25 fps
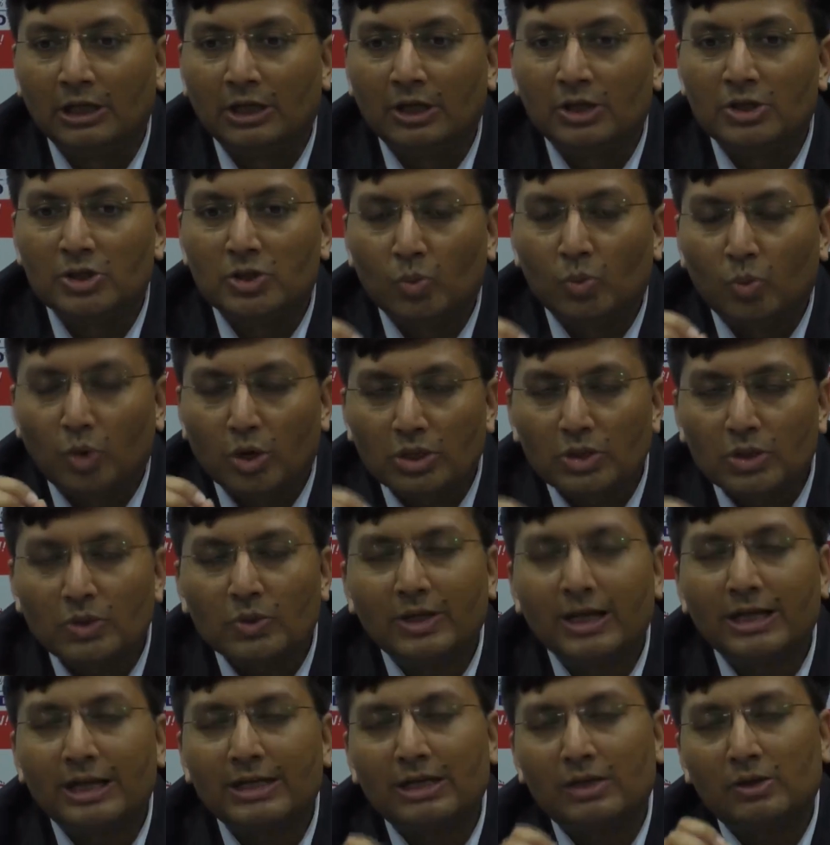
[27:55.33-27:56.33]
So what you
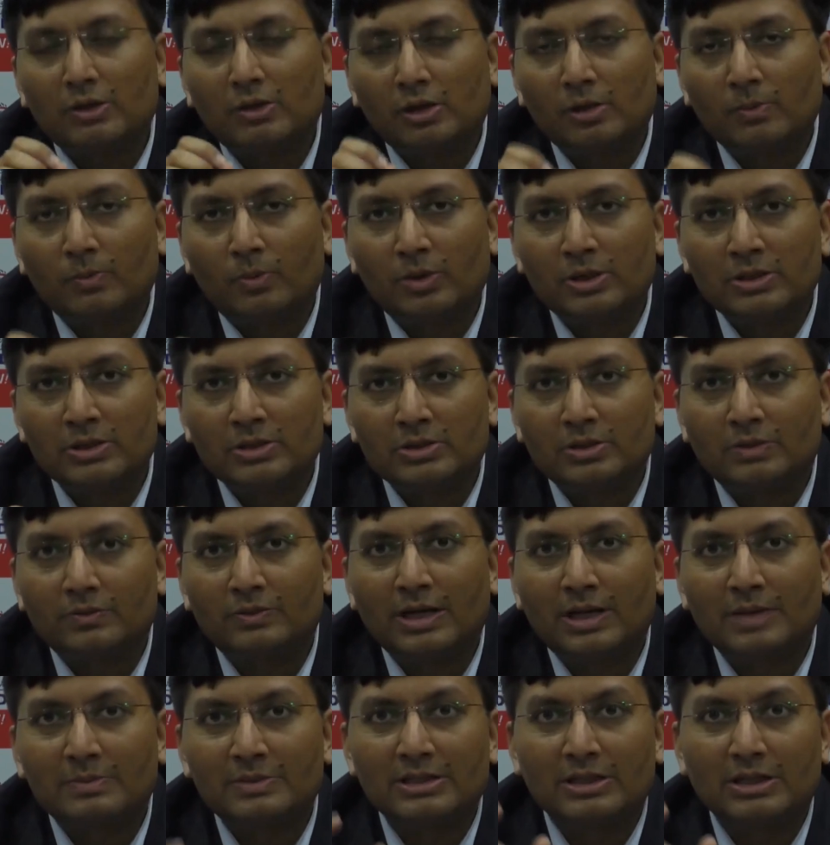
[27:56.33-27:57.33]
get at all points of
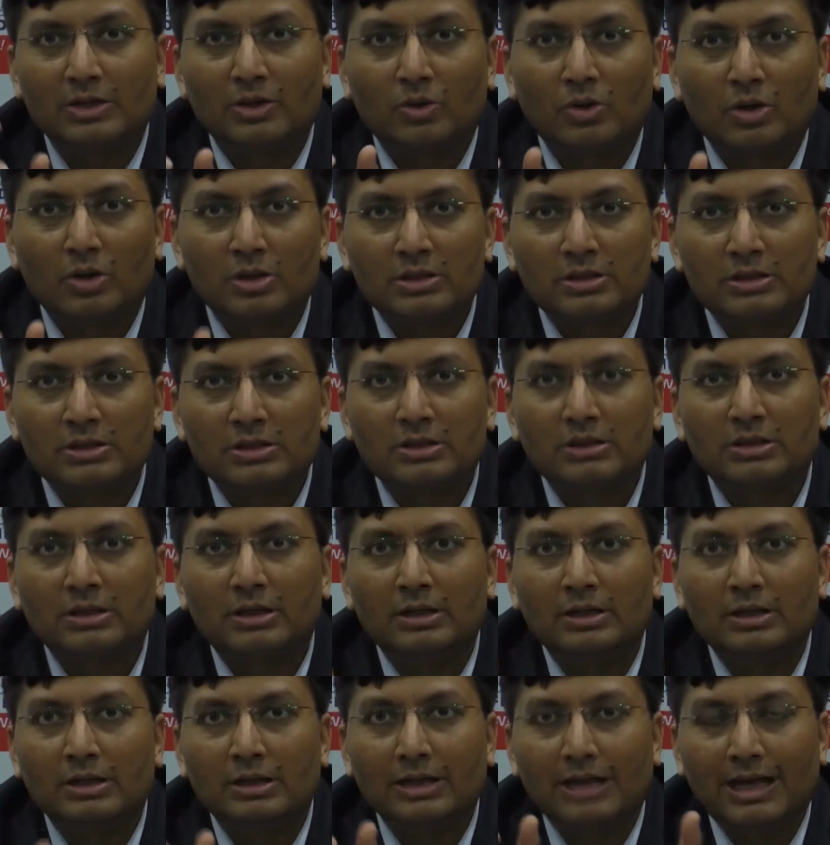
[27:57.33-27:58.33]
time is a
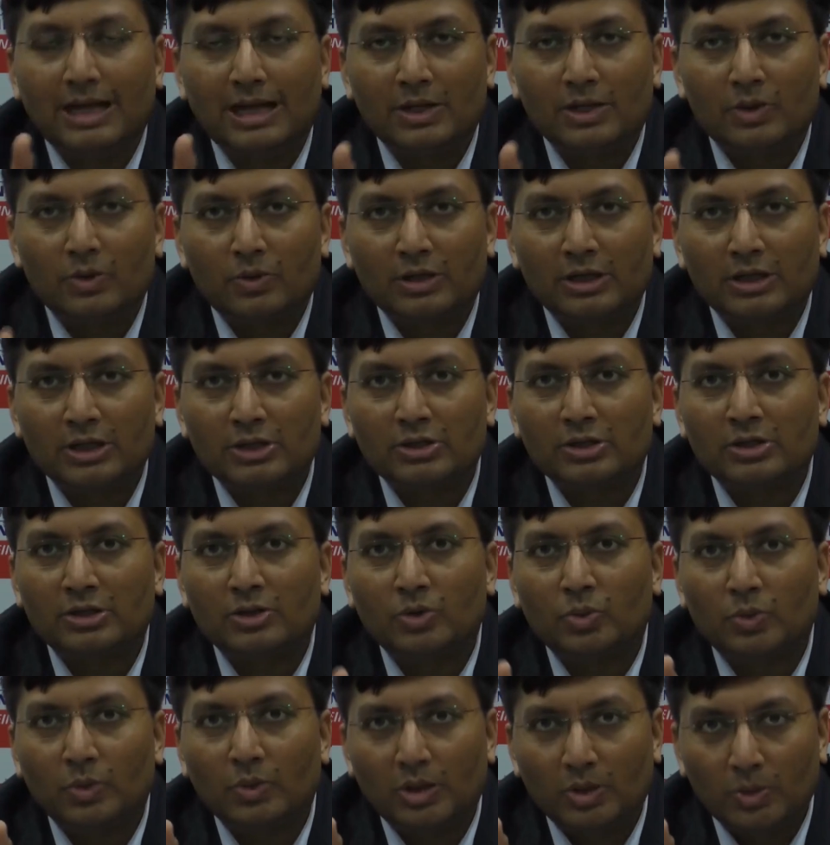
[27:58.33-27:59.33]
constant allocation
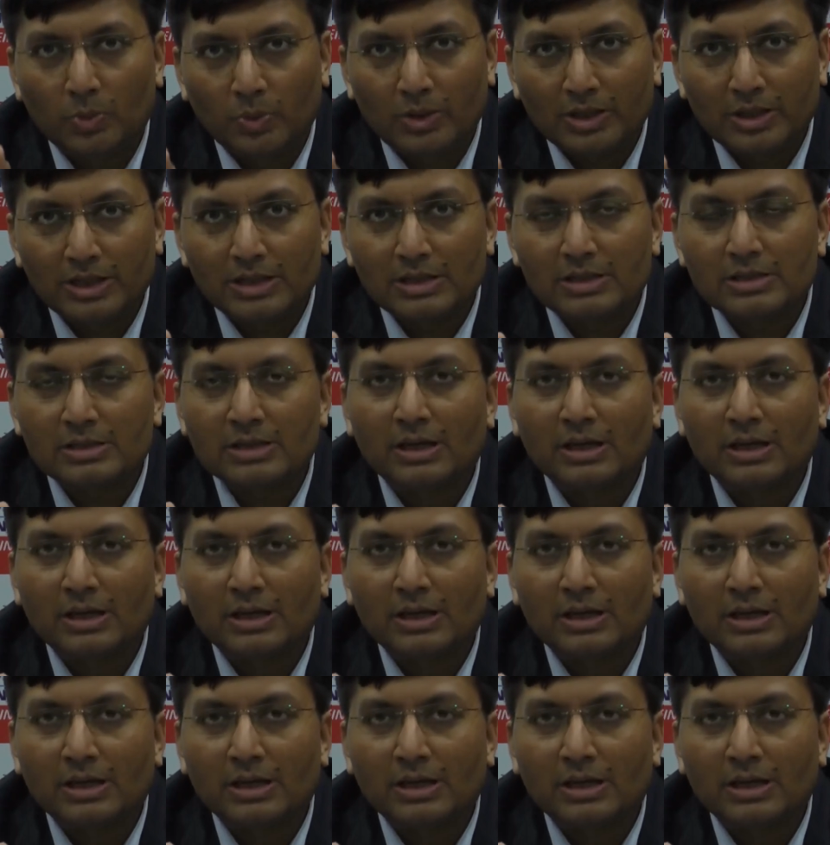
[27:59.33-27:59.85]
to equities.